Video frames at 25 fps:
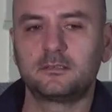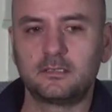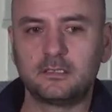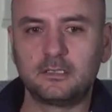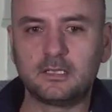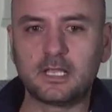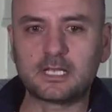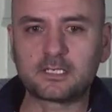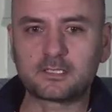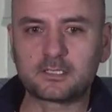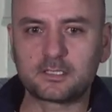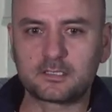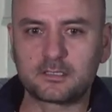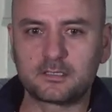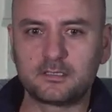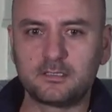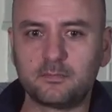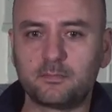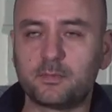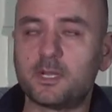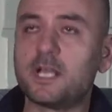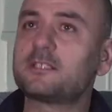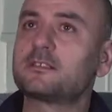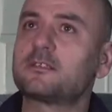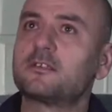not just
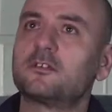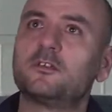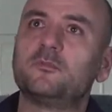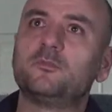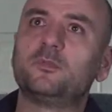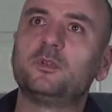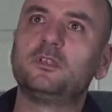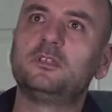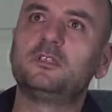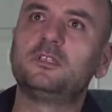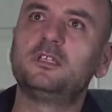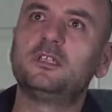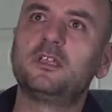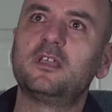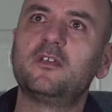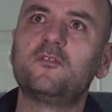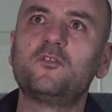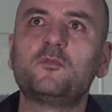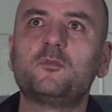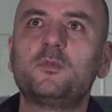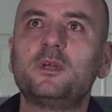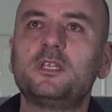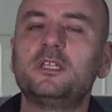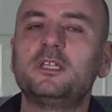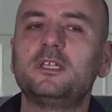Nebraska community,
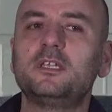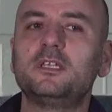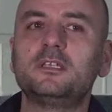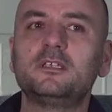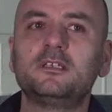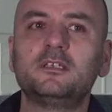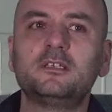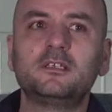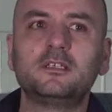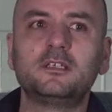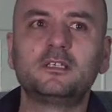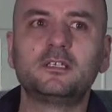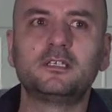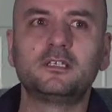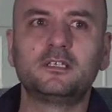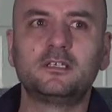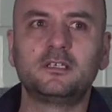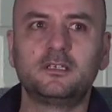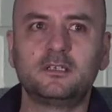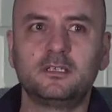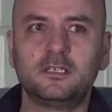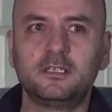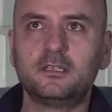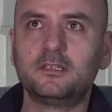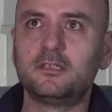everybody in
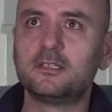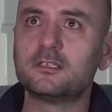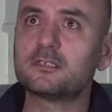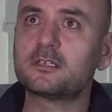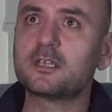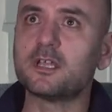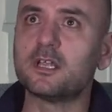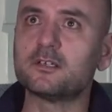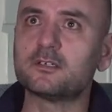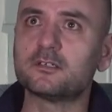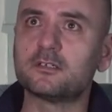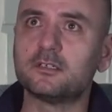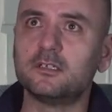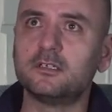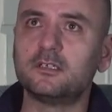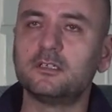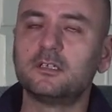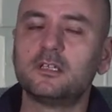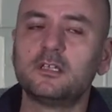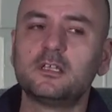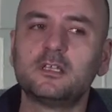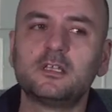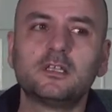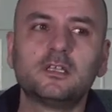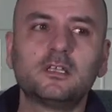in in this country,
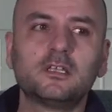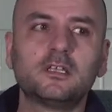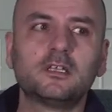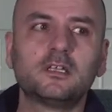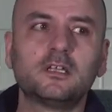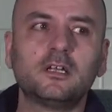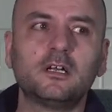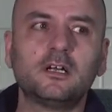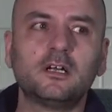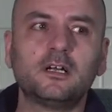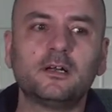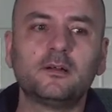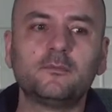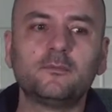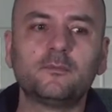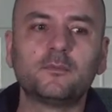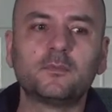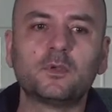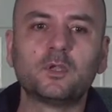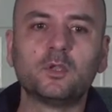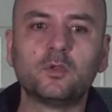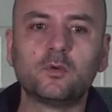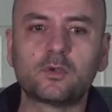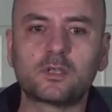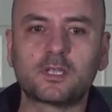um,
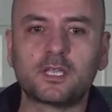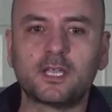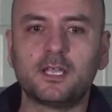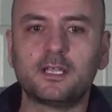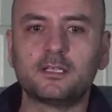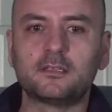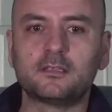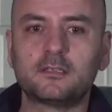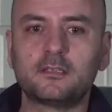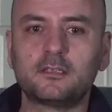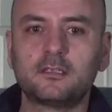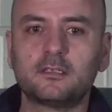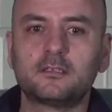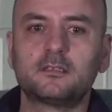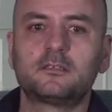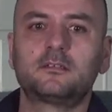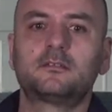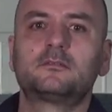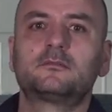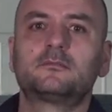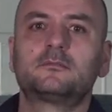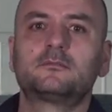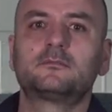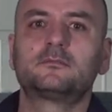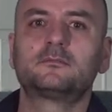look at
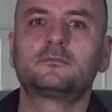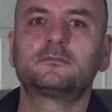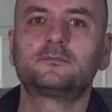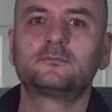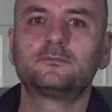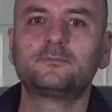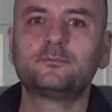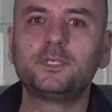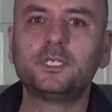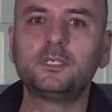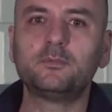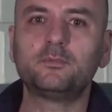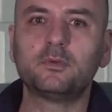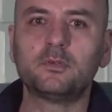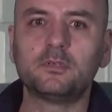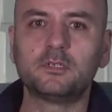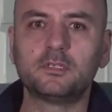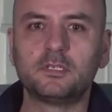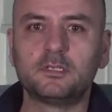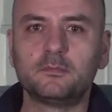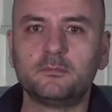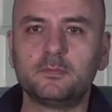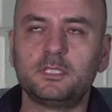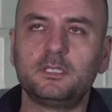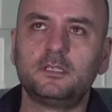people in
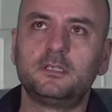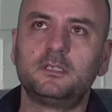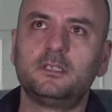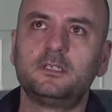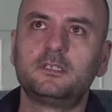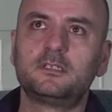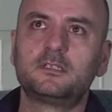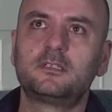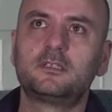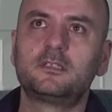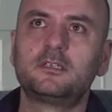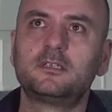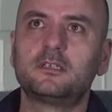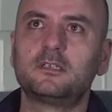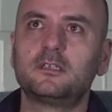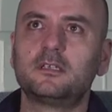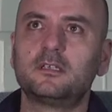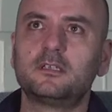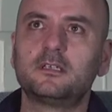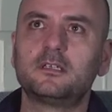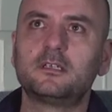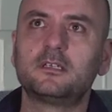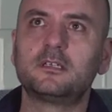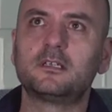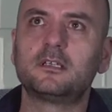the Middle East
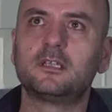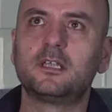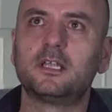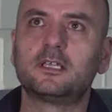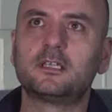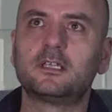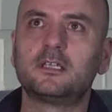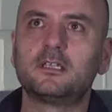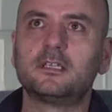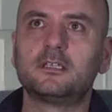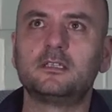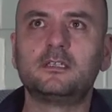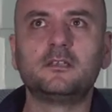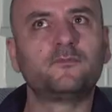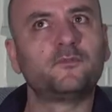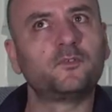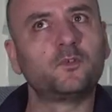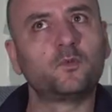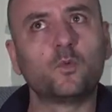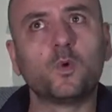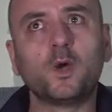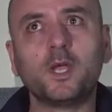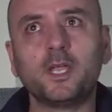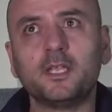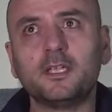like in a
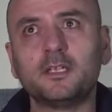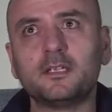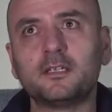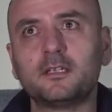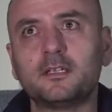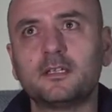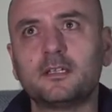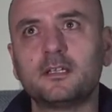different way.